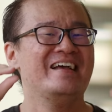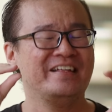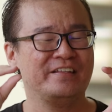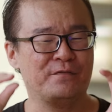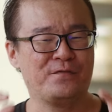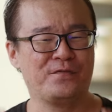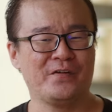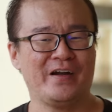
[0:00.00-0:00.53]
the
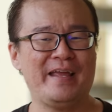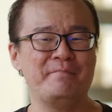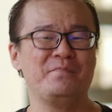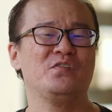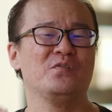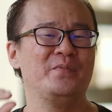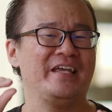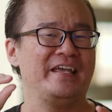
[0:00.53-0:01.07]
frame
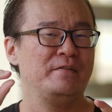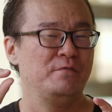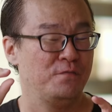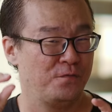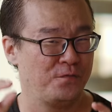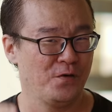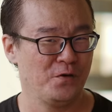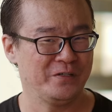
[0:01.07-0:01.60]
to be in
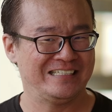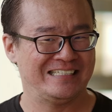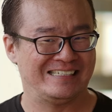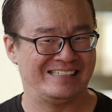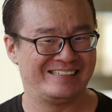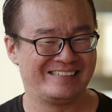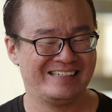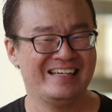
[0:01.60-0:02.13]

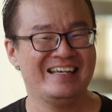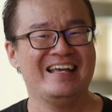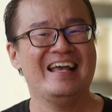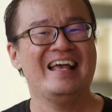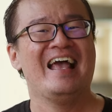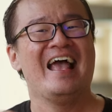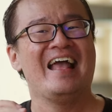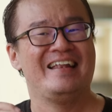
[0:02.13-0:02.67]
focus,
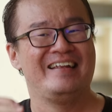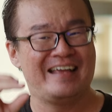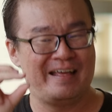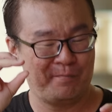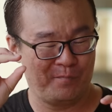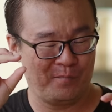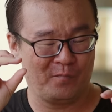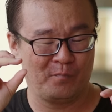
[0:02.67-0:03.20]
and
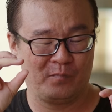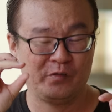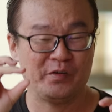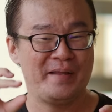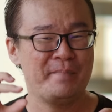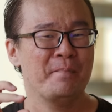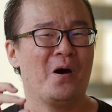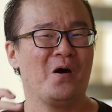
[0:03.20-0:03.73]
that
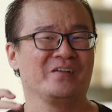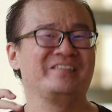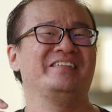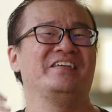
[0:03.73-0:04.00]
green box